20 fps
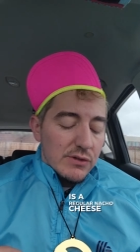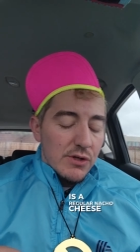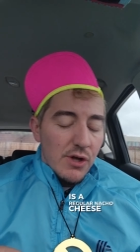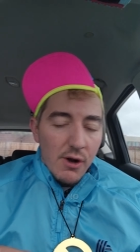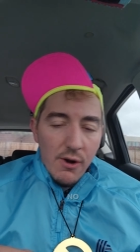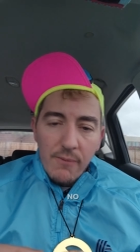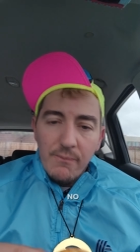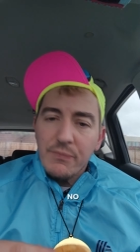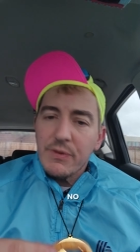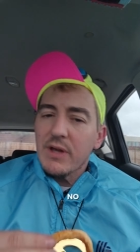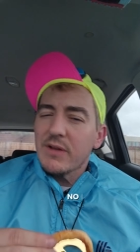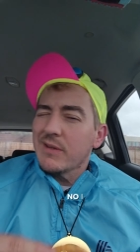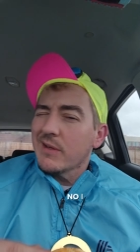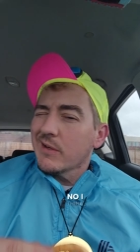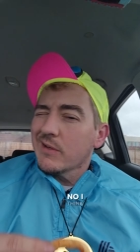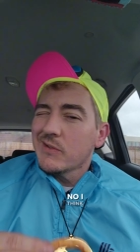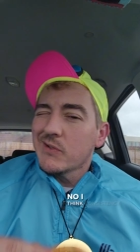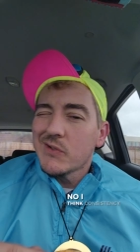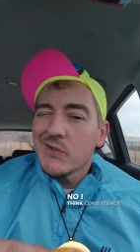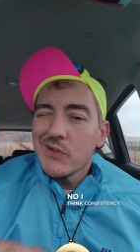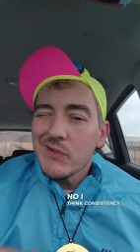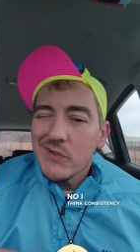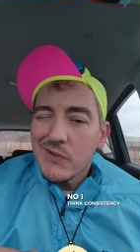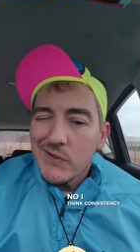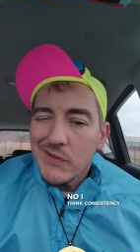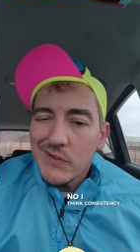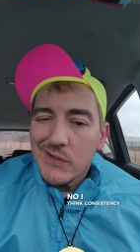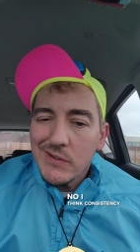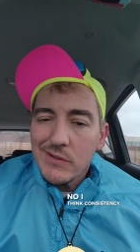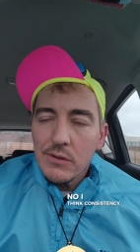No. I think
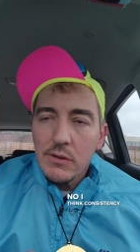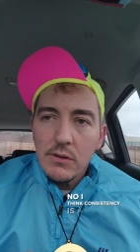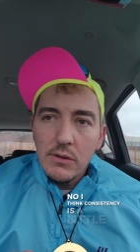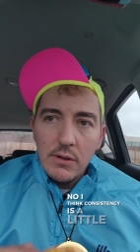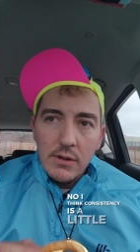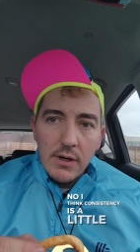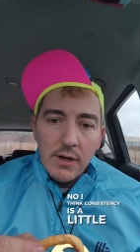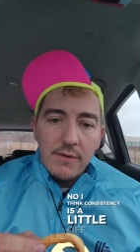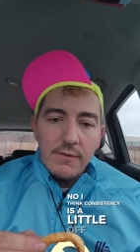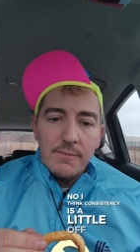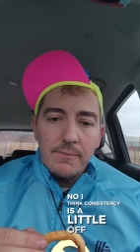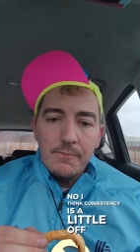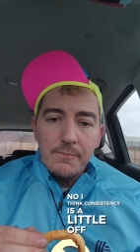consistency is a little off.